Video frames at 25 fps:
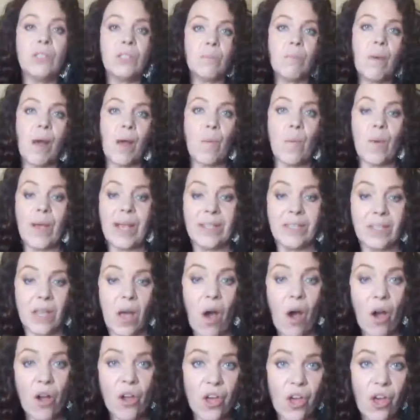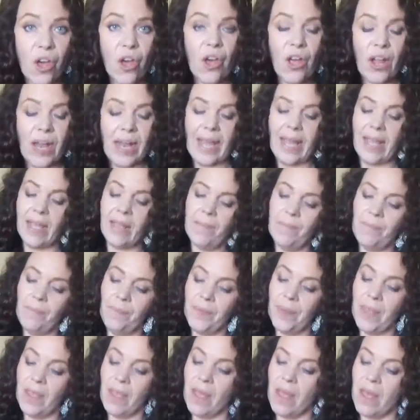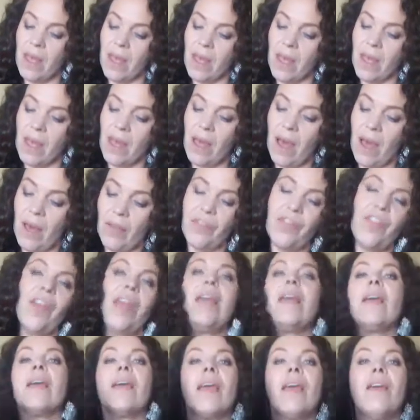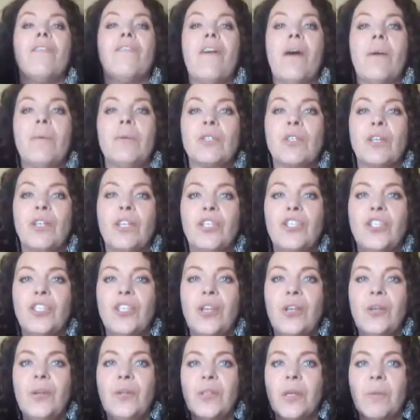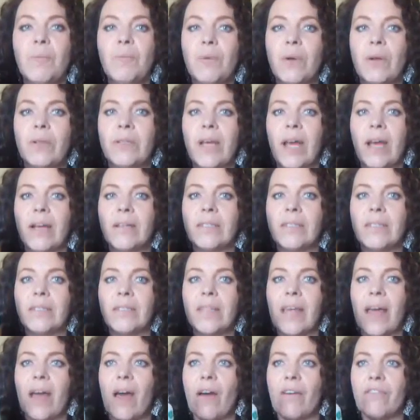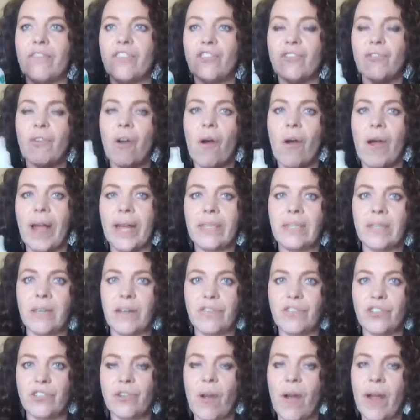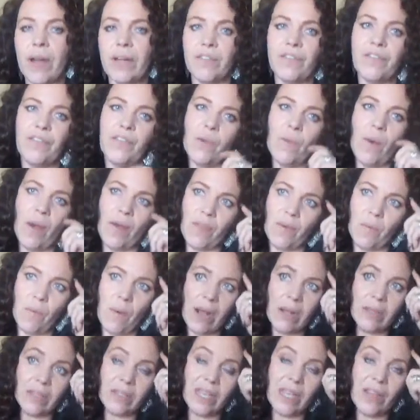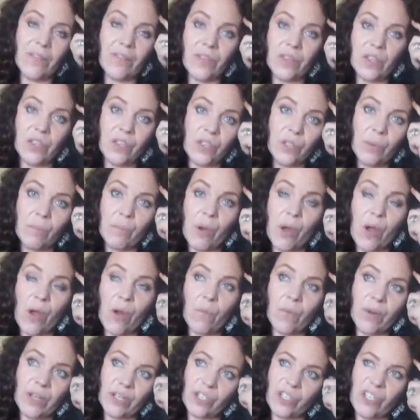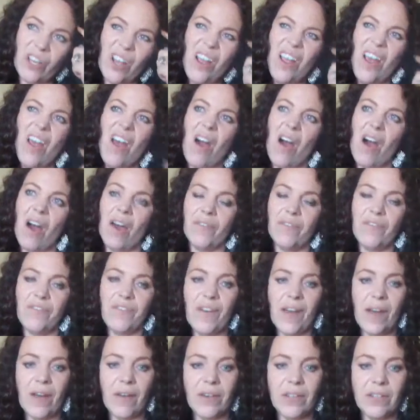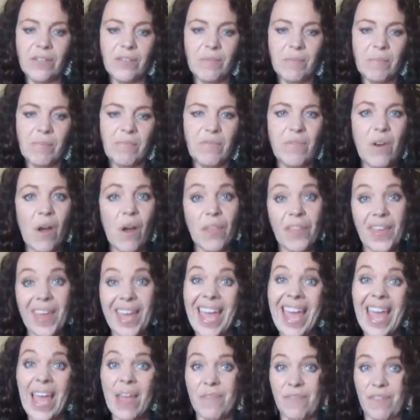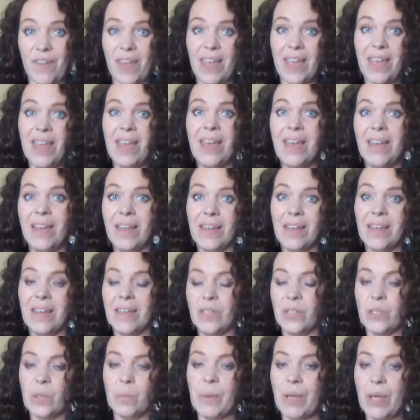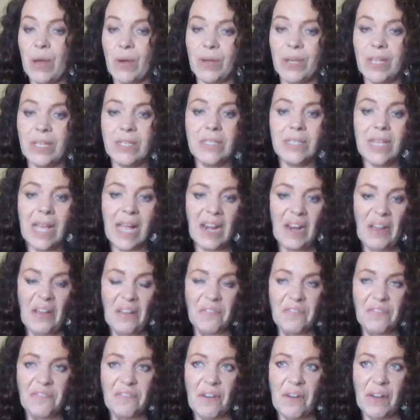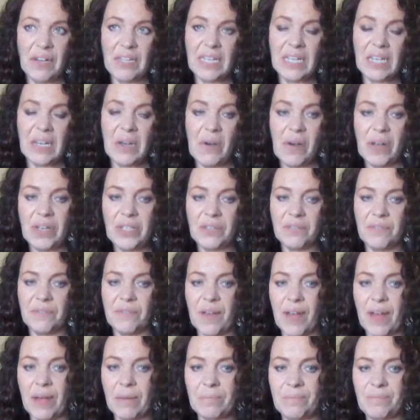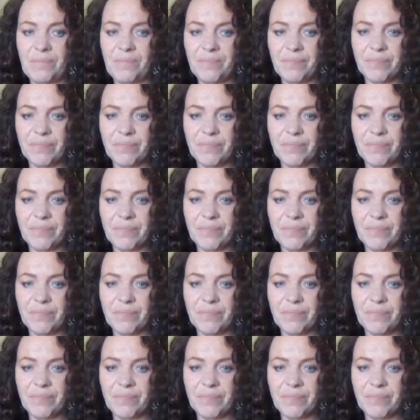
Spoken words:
most of my wigs are curly, I think if I was going to choose a product that I've tried, and I've tried a few other ones, even the Demert, which I've found rather heavy, to be honest, and I find it kind of,